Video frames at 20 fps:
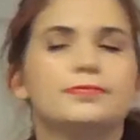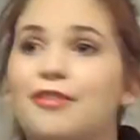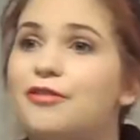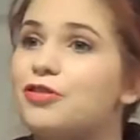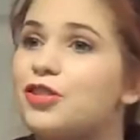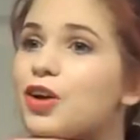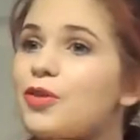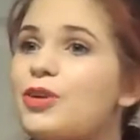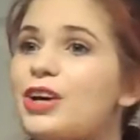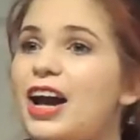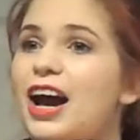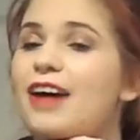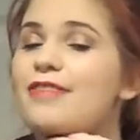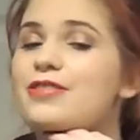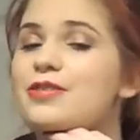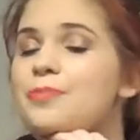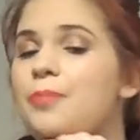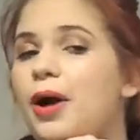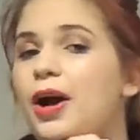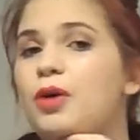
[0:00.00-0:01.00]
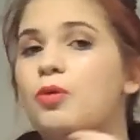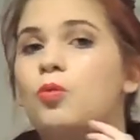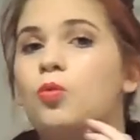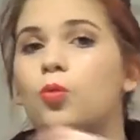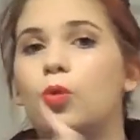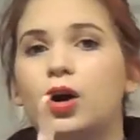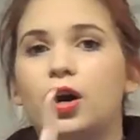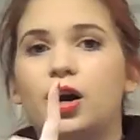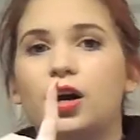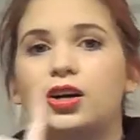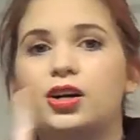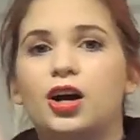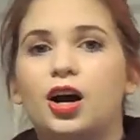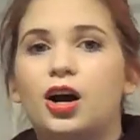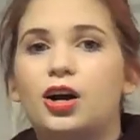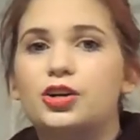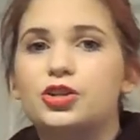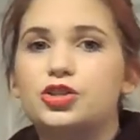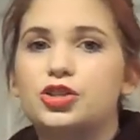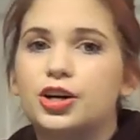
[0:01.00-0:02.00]
There we have it, my
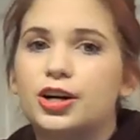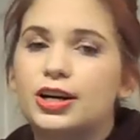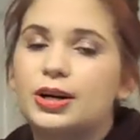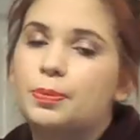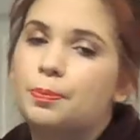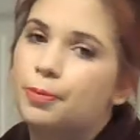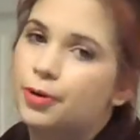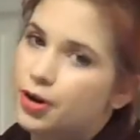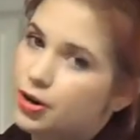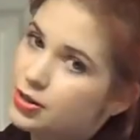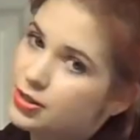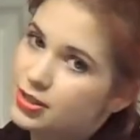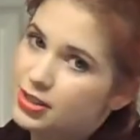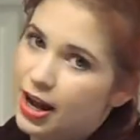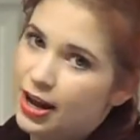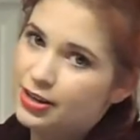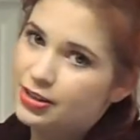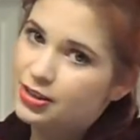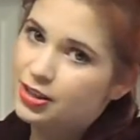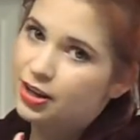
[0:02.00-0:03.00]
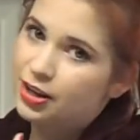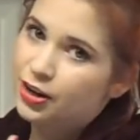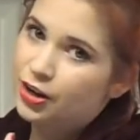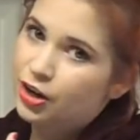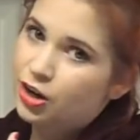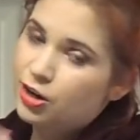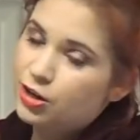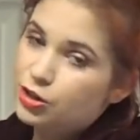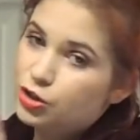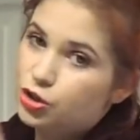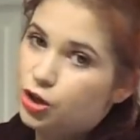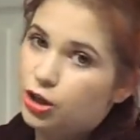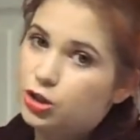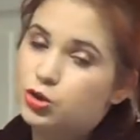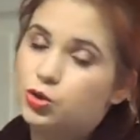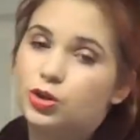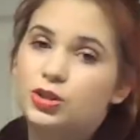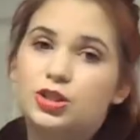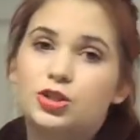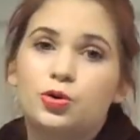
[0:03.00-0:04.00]
100%
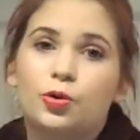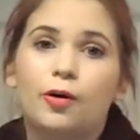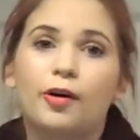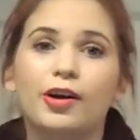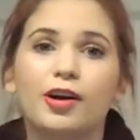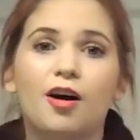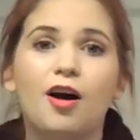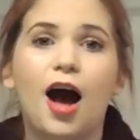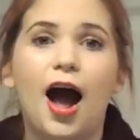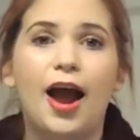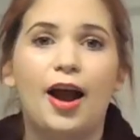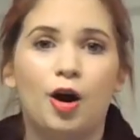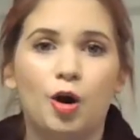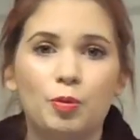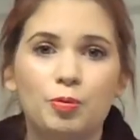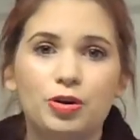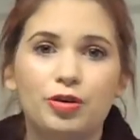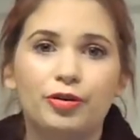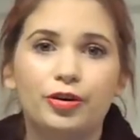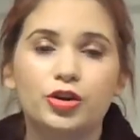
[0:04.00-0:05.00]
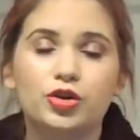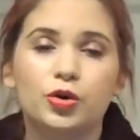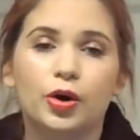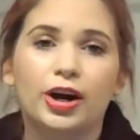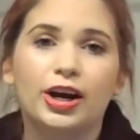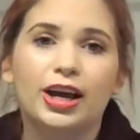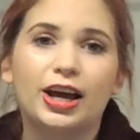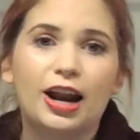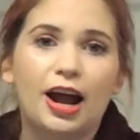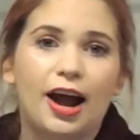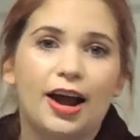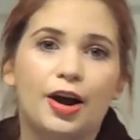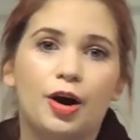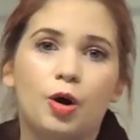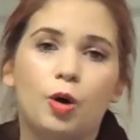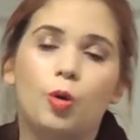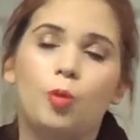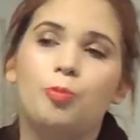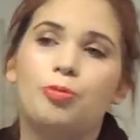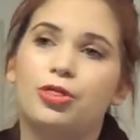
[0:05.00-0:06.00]
drugstore tutorial. I hope you enjoyed it. I
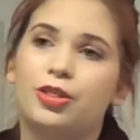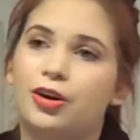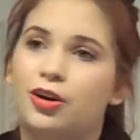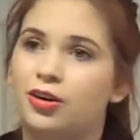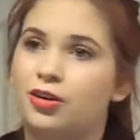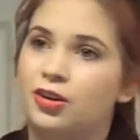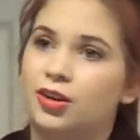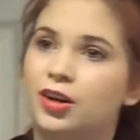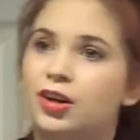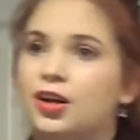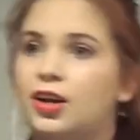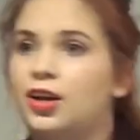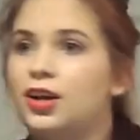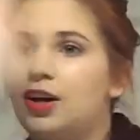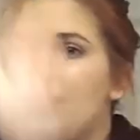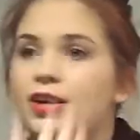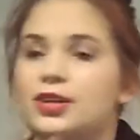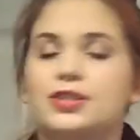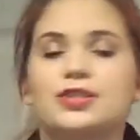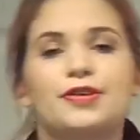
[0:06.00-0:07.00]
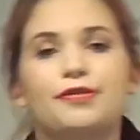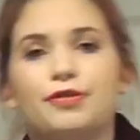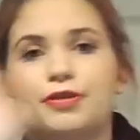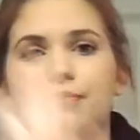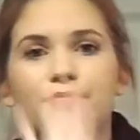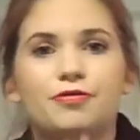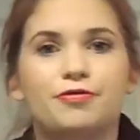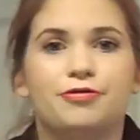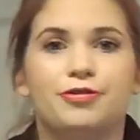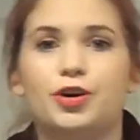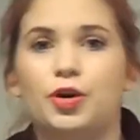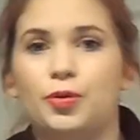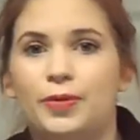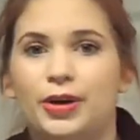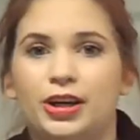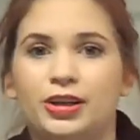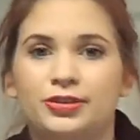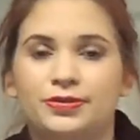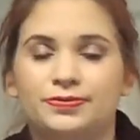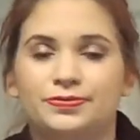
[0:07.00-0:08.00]
hope the different
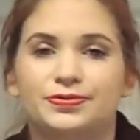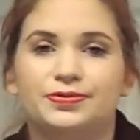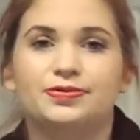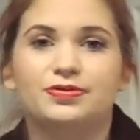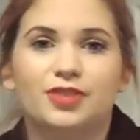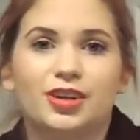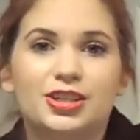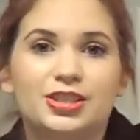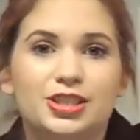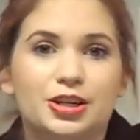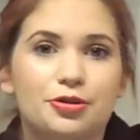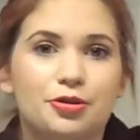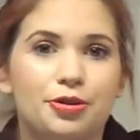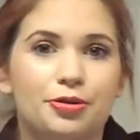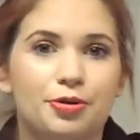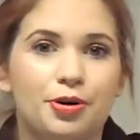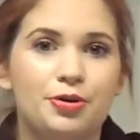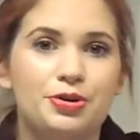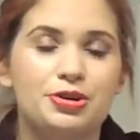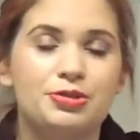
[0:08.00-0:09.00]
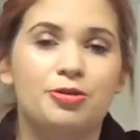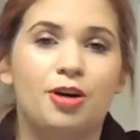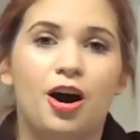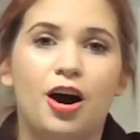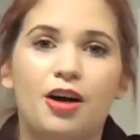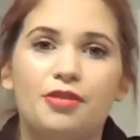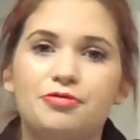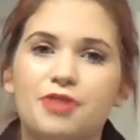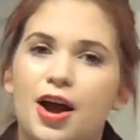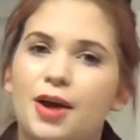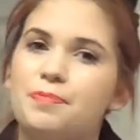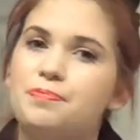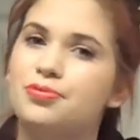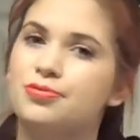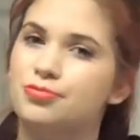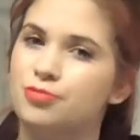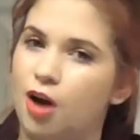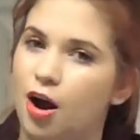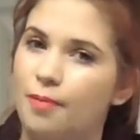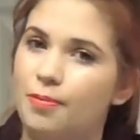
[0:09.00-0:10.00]
filming didn't throw you off. I
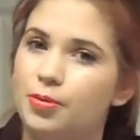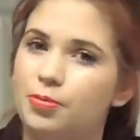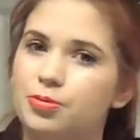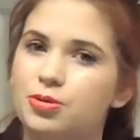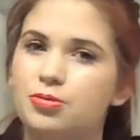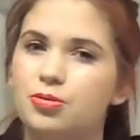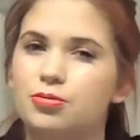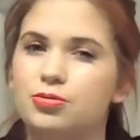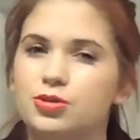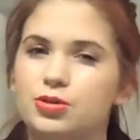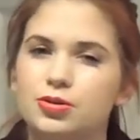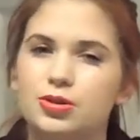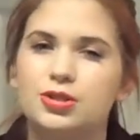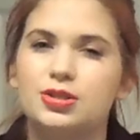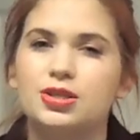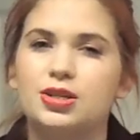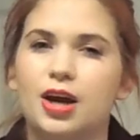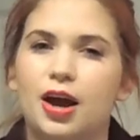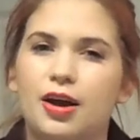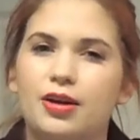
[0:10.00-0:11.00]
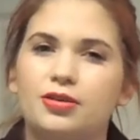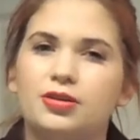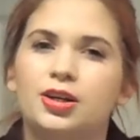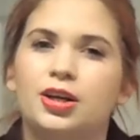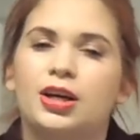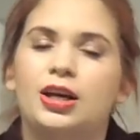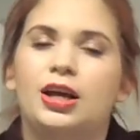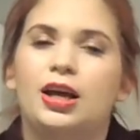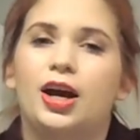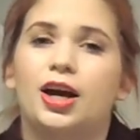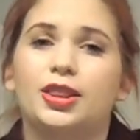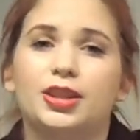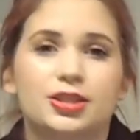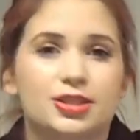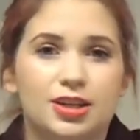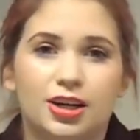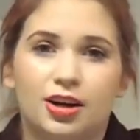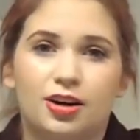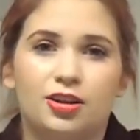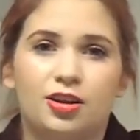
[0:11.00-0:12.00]
probably won't do this again unless I
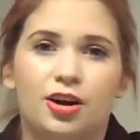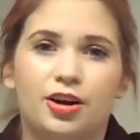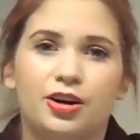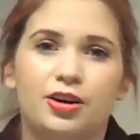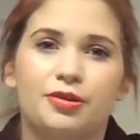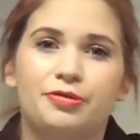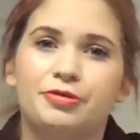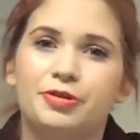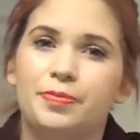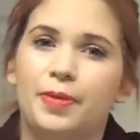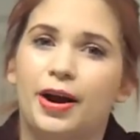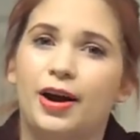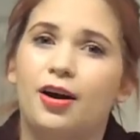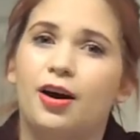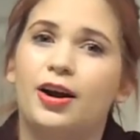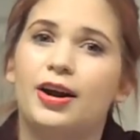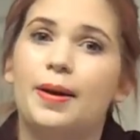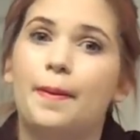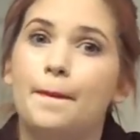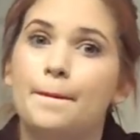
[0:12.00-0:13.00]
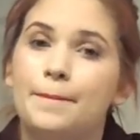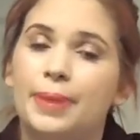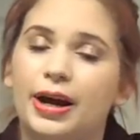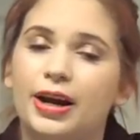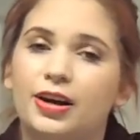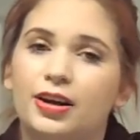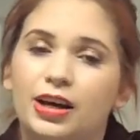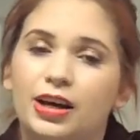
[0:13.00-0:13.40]
get a lot of good feedback on it, but